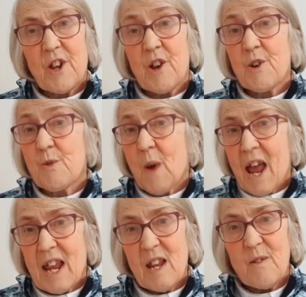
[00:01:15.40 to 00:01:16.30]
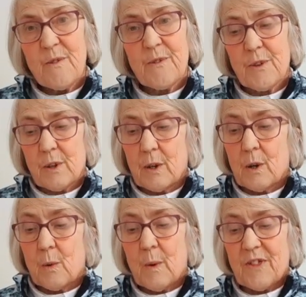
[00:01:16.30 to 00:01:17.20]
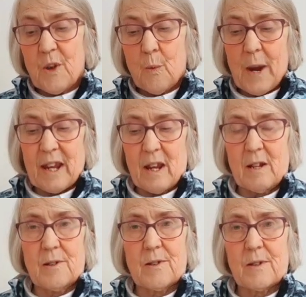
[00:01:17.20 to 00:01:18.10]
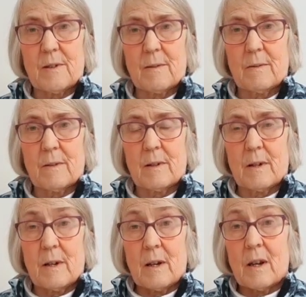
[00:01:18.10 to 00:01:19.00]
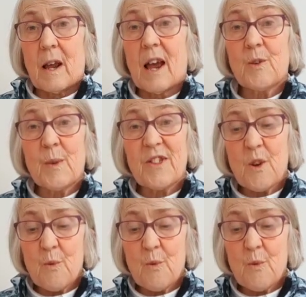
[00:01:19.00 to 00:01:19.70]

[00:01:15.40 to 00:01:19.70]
a grave with the wicked and with the